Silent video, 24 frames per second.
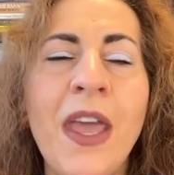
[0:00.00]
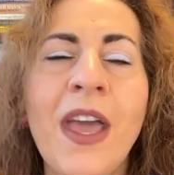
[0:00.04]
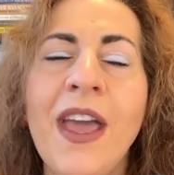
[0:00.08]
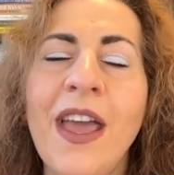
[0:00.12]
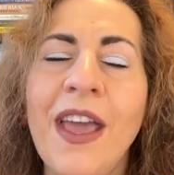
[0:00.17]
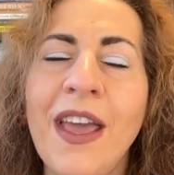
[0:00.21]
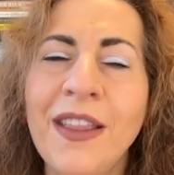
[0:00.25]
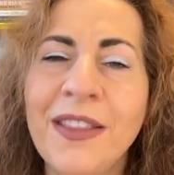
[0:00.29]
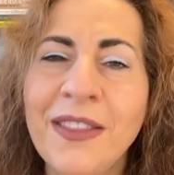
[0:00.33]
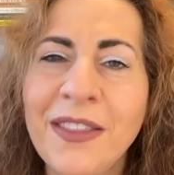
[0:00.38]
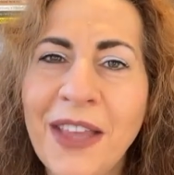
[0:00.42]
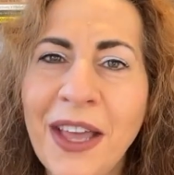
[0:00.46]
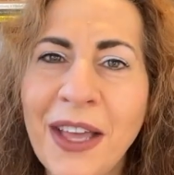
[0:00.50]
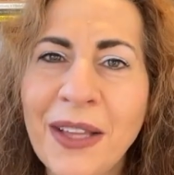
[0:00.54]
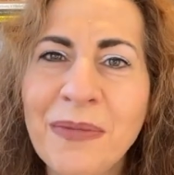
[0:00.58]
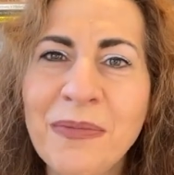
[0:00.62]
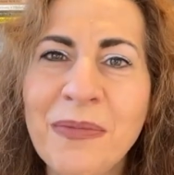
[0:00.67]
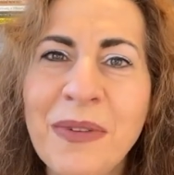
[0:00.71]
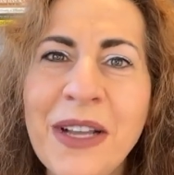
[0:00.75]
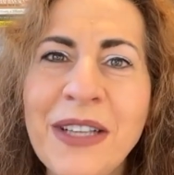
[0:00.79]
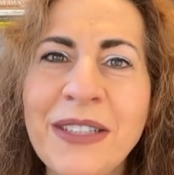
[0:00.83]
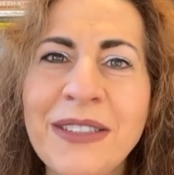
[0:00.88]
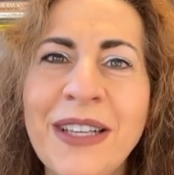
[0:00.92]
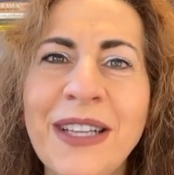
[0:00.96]
and that
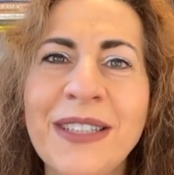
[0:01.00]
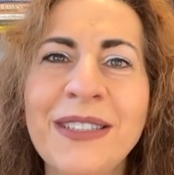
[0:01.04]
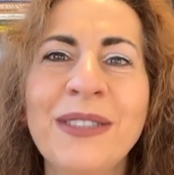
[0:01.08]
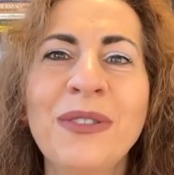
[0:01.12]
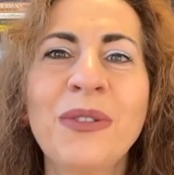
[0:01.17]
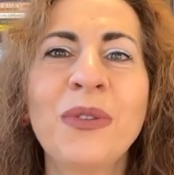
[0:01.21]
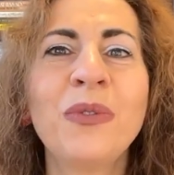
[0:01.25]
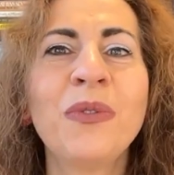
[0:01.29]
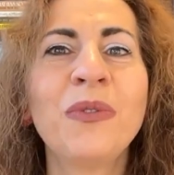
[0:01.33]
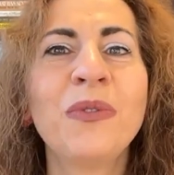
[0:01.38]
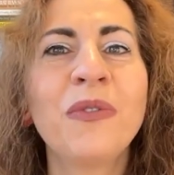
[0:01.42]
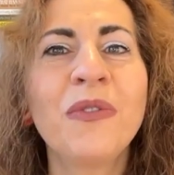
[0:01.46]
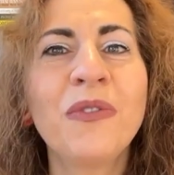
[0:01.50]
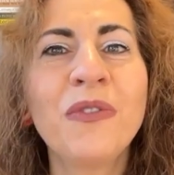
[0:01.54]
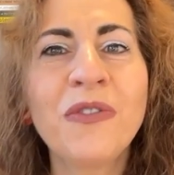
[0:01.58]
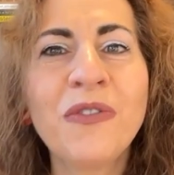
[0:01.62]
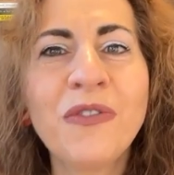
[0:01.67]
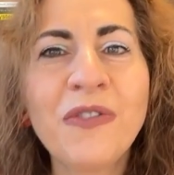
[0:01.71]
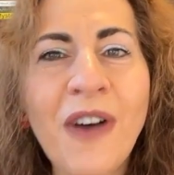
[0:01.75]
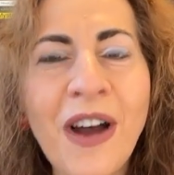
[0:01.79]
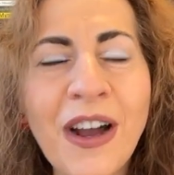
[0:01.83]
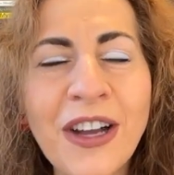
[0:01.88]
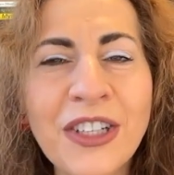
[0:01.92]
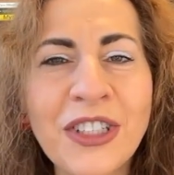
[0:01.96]
brings us to
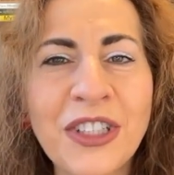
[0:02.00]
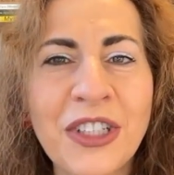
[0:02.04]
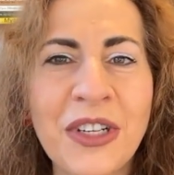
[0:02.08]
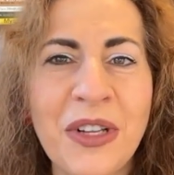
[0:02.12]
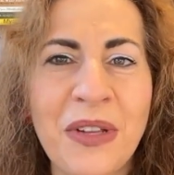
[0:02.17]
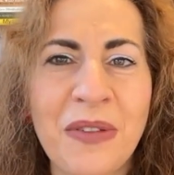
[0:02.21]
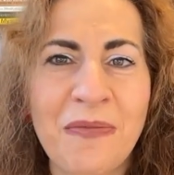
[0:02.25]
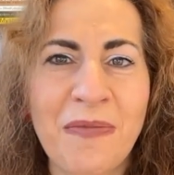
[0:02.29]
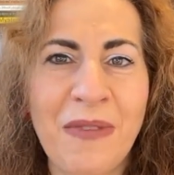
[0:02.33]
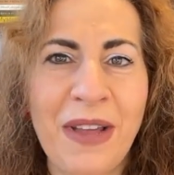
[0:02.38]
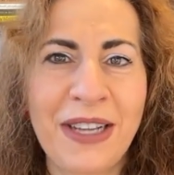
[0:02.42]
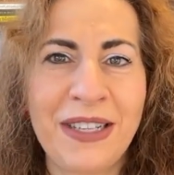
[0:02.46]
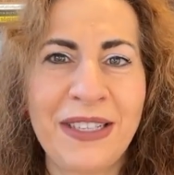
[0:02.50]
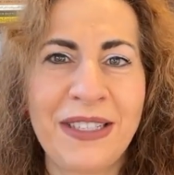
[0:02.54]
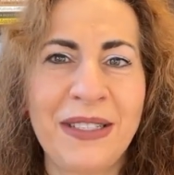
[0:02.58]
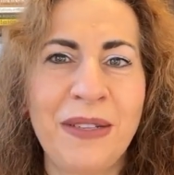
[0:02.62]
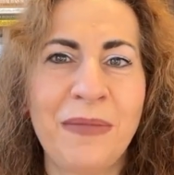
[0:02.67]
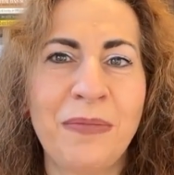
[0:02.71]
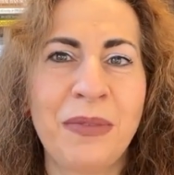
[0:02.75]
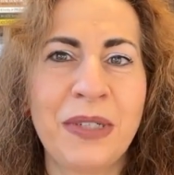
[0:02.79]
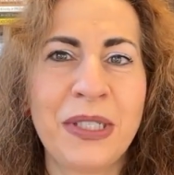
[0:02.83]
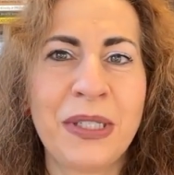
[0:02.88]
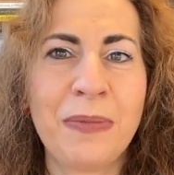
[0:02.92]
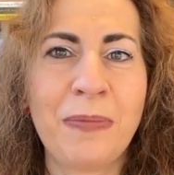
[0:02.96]
functional
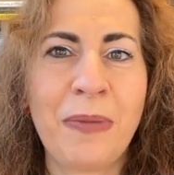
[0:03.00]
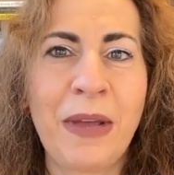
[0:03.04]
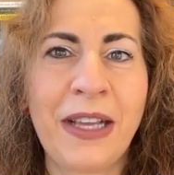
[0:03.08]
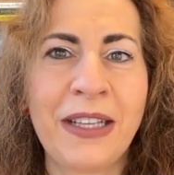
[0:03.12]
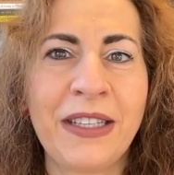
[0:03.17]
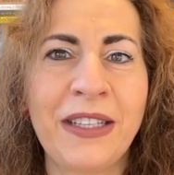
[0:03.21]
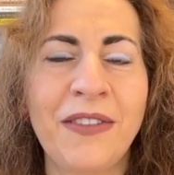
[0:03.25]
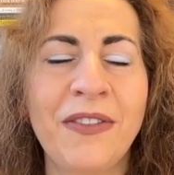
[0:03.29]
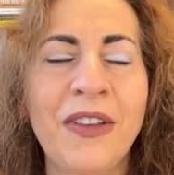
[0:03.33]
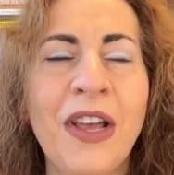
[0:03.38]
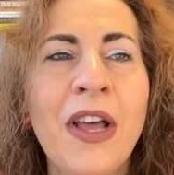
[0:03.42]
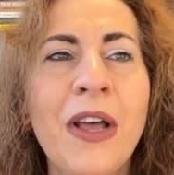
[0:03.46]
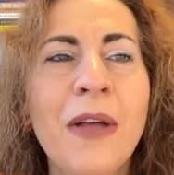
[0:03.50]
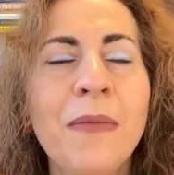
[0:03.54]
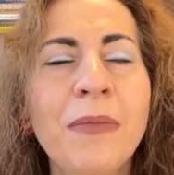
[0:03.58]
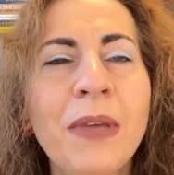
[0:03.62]
medicine perspective mm.